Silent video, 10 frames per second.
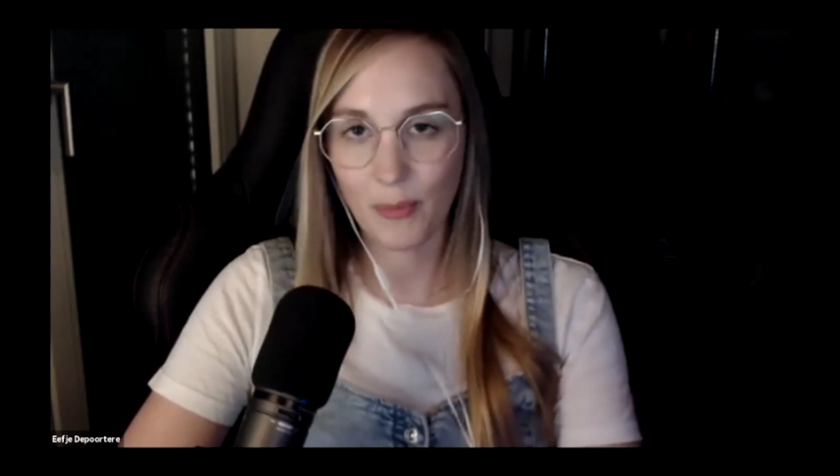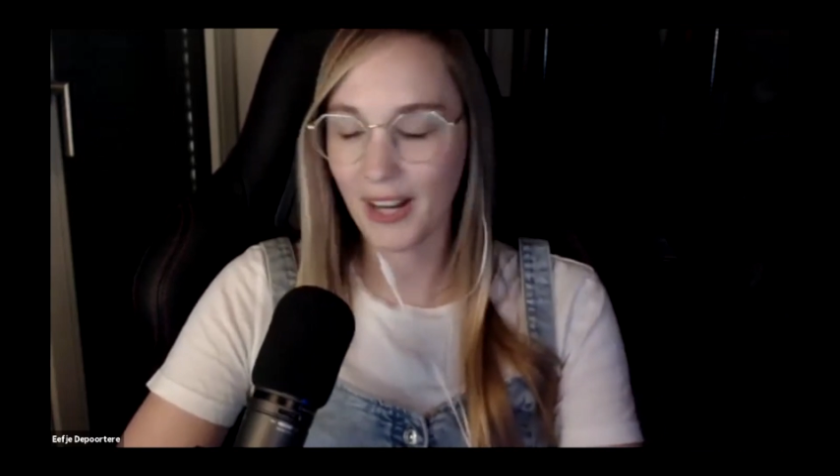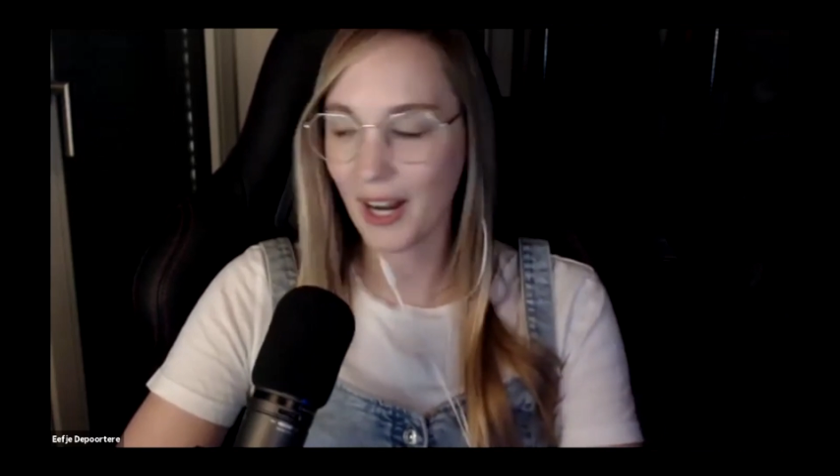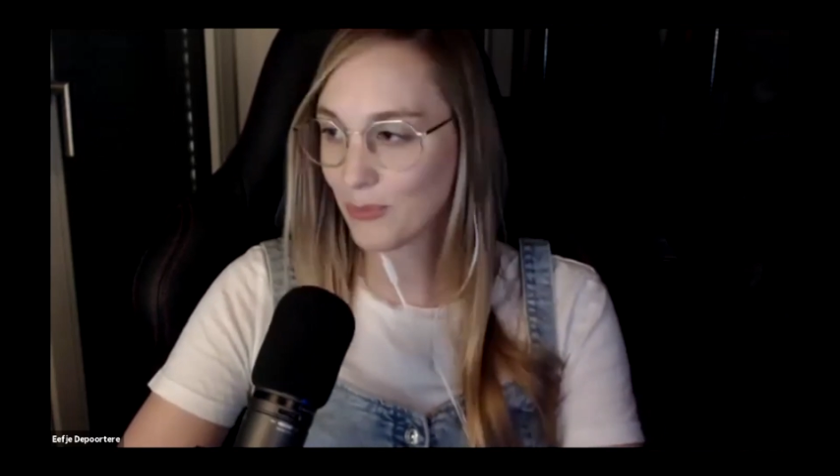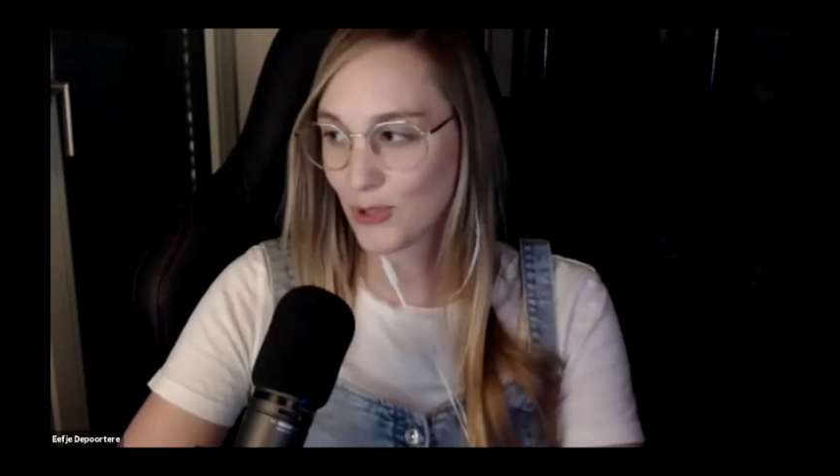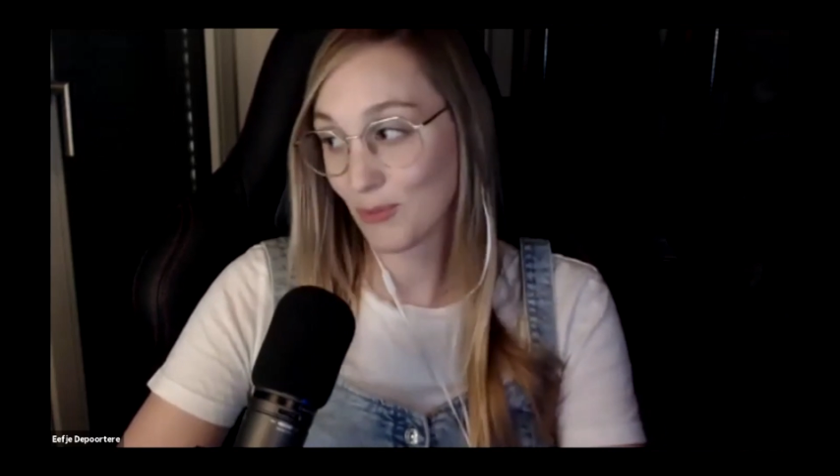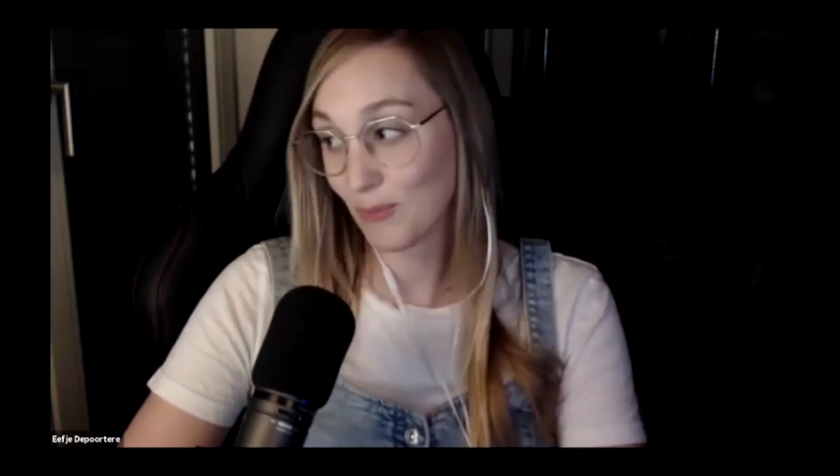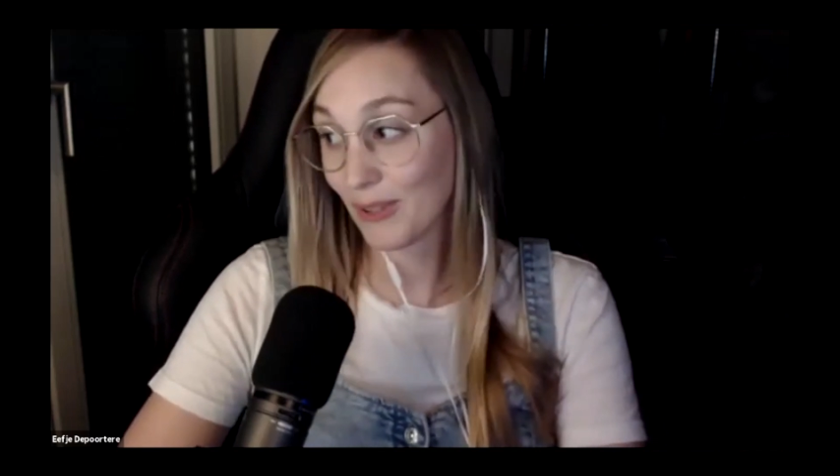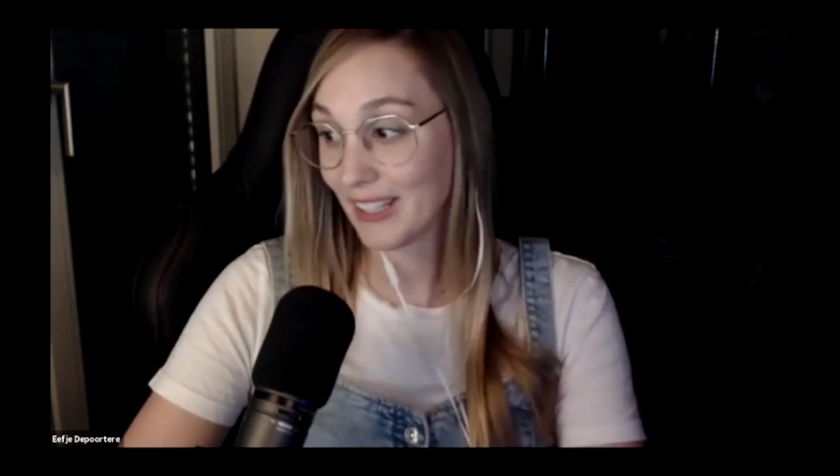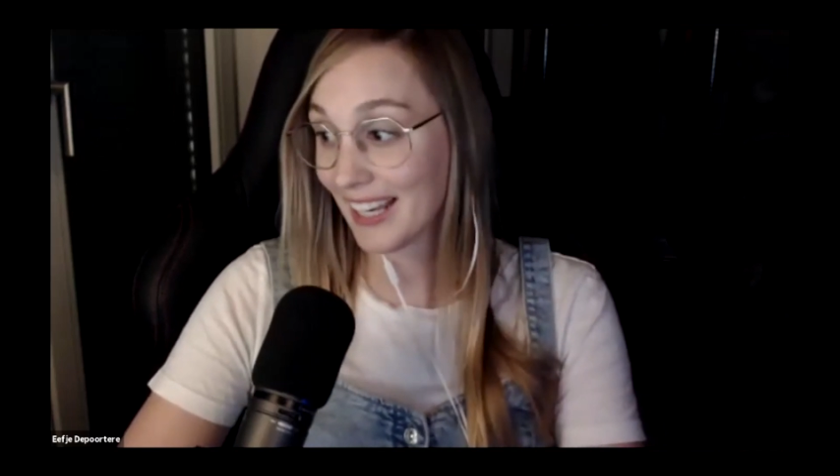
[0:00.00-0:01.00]
and I
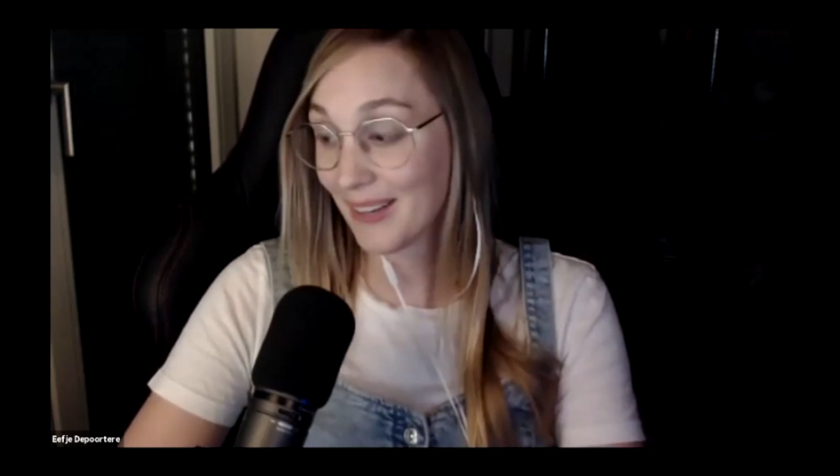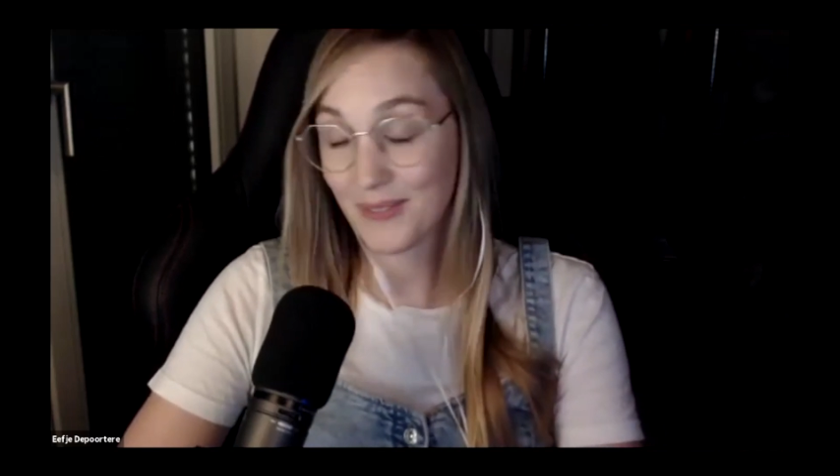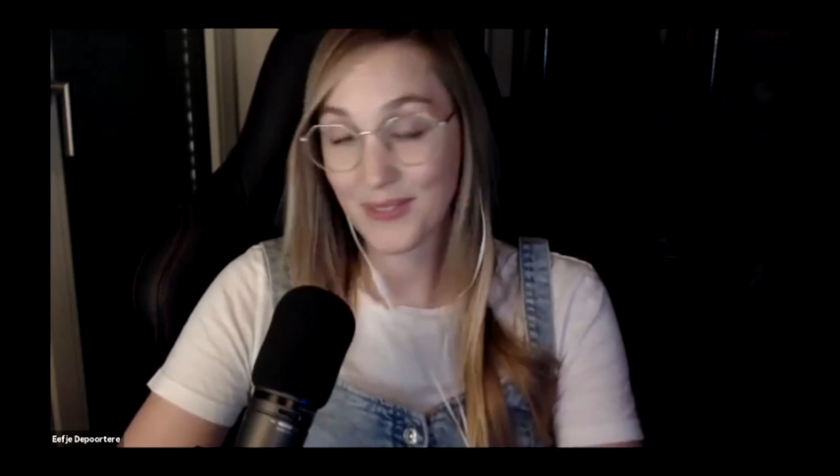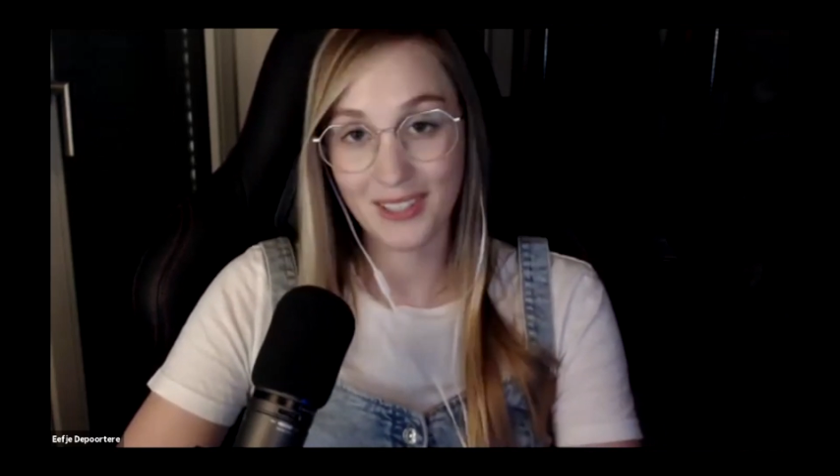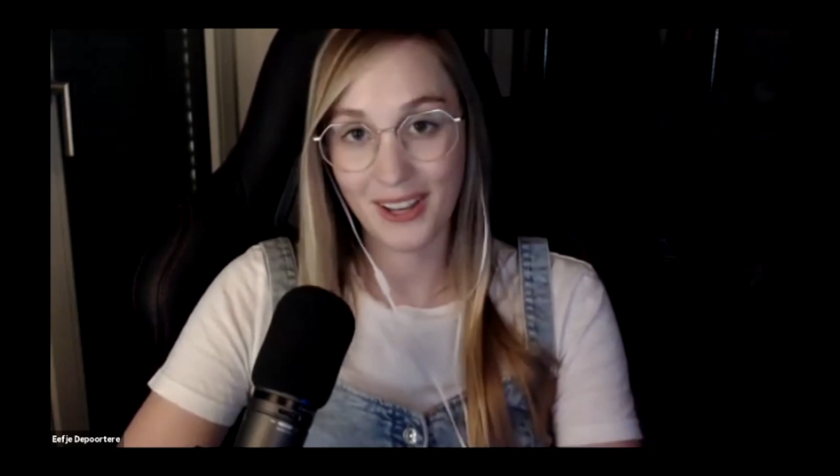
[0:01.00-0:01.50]
just play games,